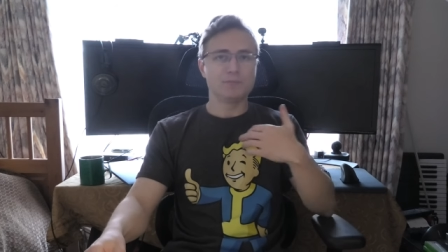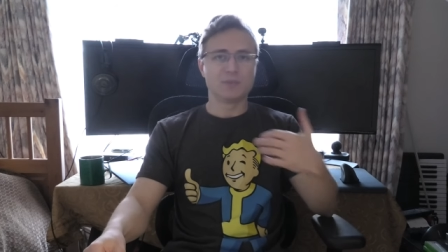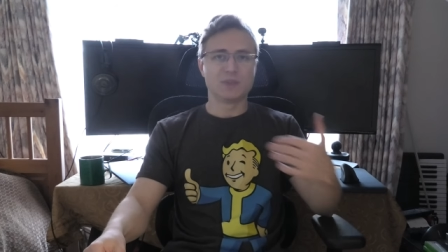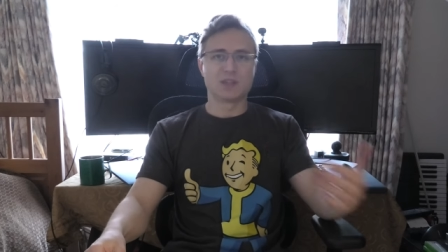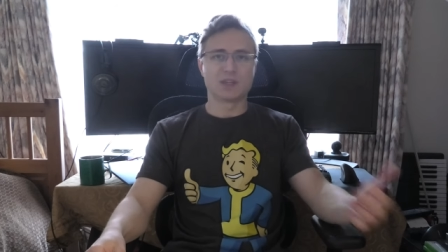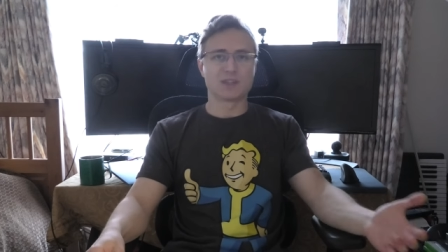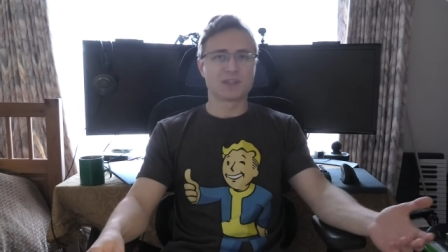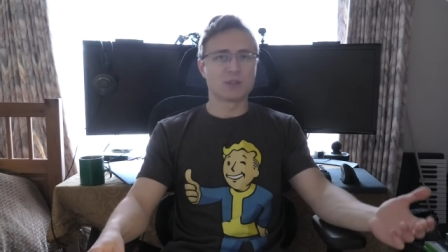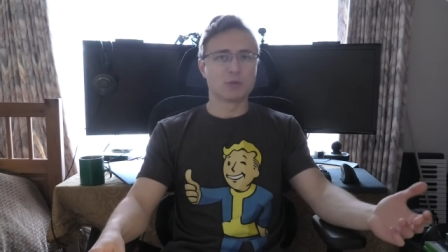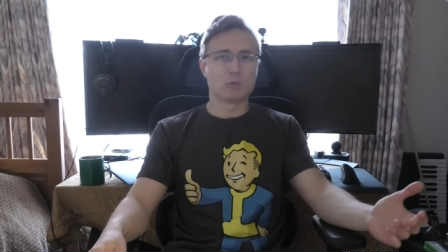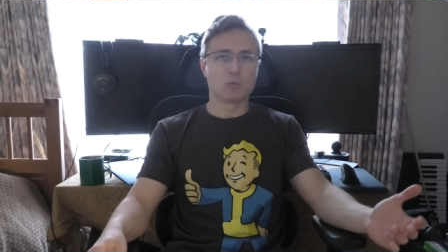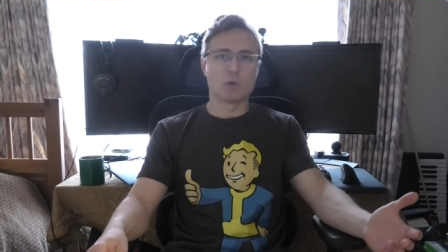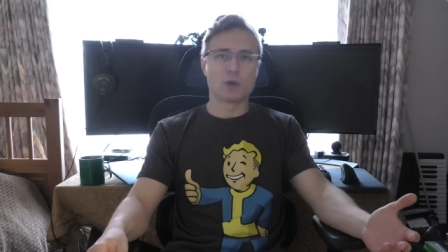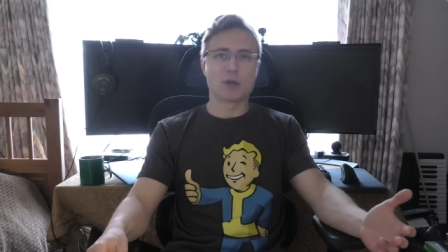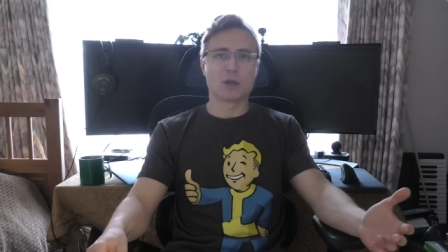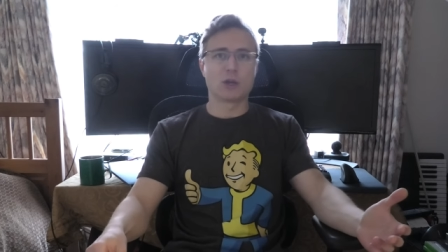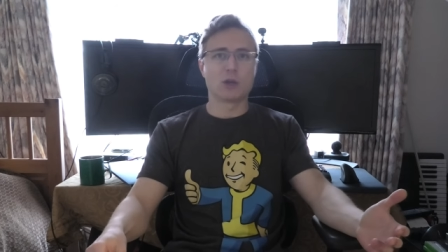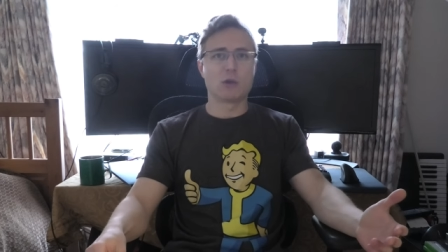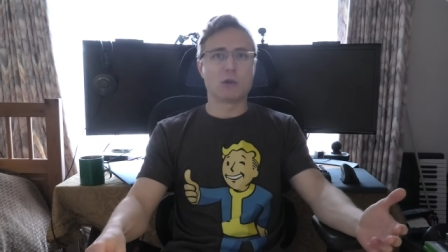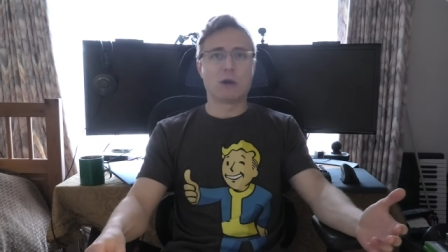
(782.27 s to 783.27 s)
doesn't want
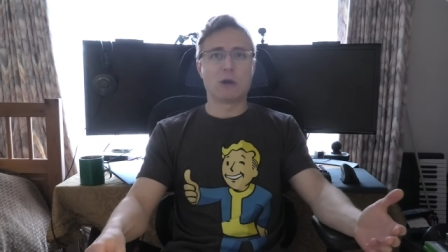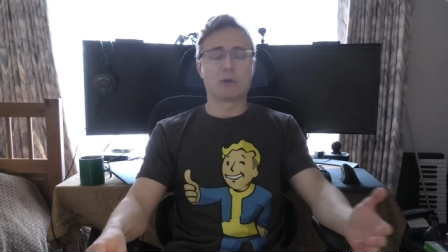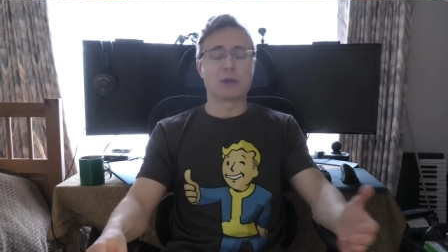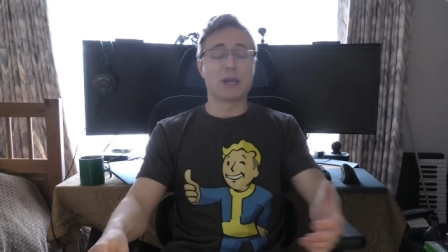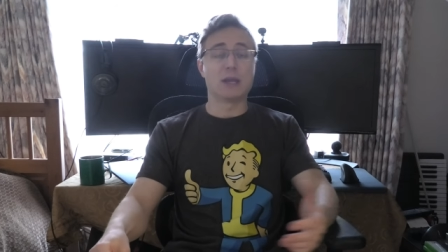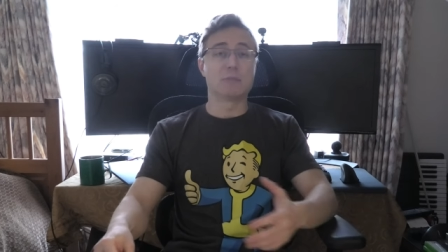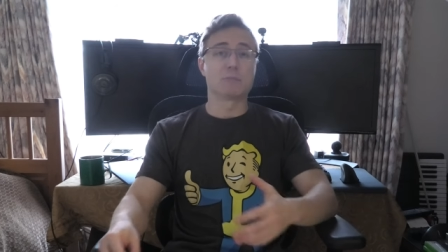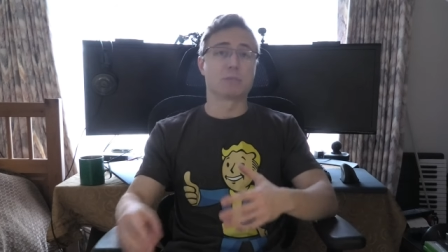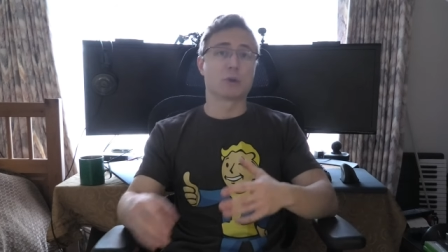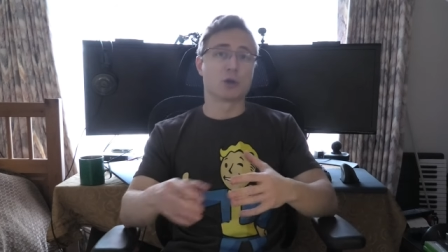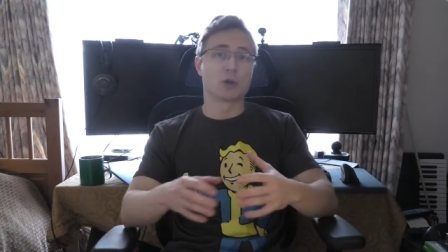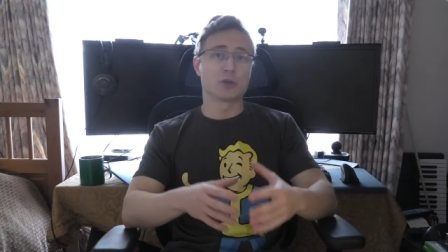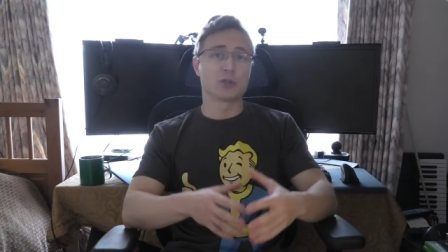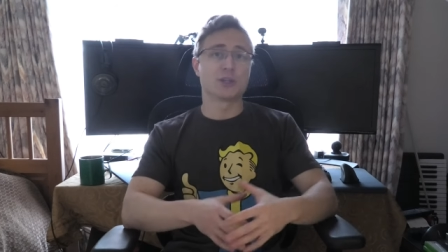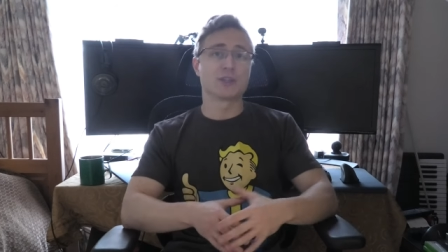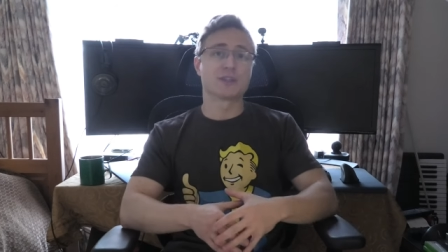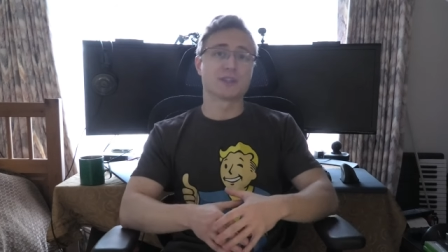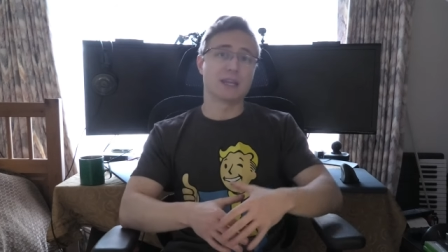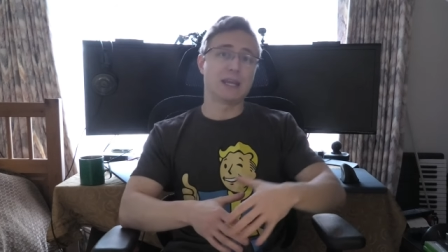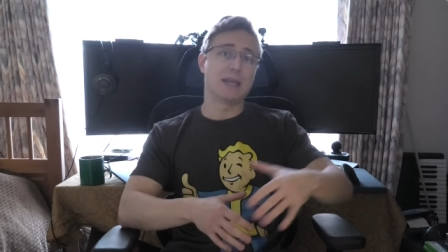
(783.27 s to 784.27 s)
to go out and
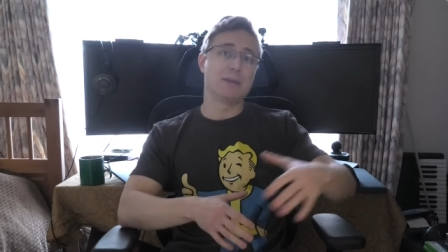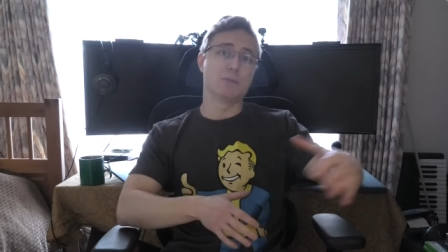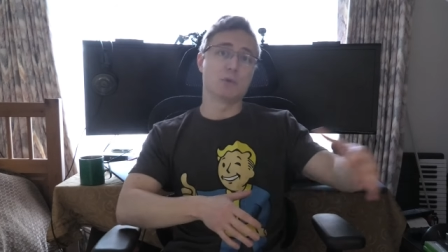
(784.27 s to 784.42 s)
purchase a